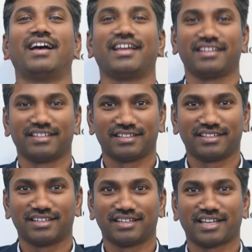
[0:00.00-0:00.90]
Hi,
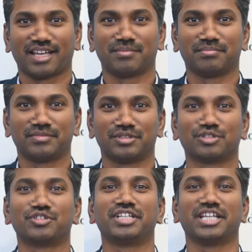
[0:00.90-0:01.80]
I'm uh,
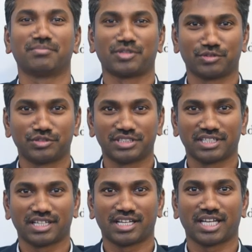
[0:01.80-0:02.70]
Dr. D.M. Manoj.
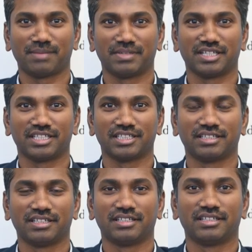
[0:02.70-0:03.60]
I'm a
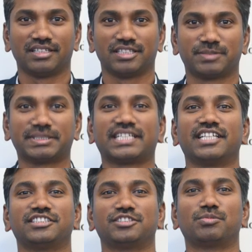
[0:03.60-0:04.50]

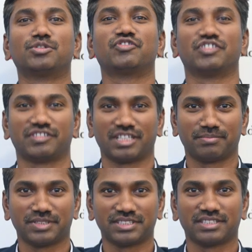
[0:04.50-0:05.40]
specialized sports
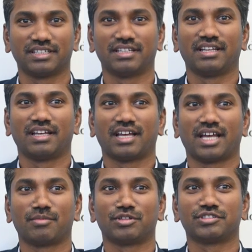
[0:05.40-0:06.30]
physiotherapist.
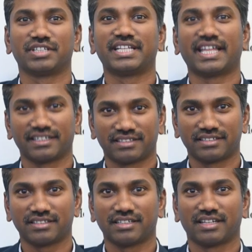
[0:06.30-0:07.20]
I'm also a
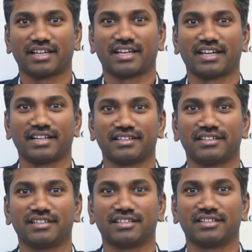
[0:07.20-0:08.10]
director
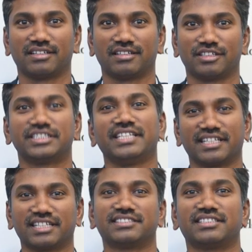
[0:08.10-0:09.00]
and uh,
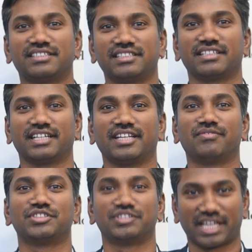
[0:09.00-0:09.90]
senior consultant in
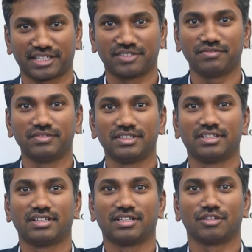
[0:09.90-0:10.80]
Physioactive,
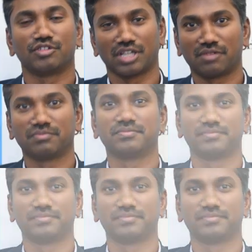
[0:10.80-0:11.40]
Gurgaon.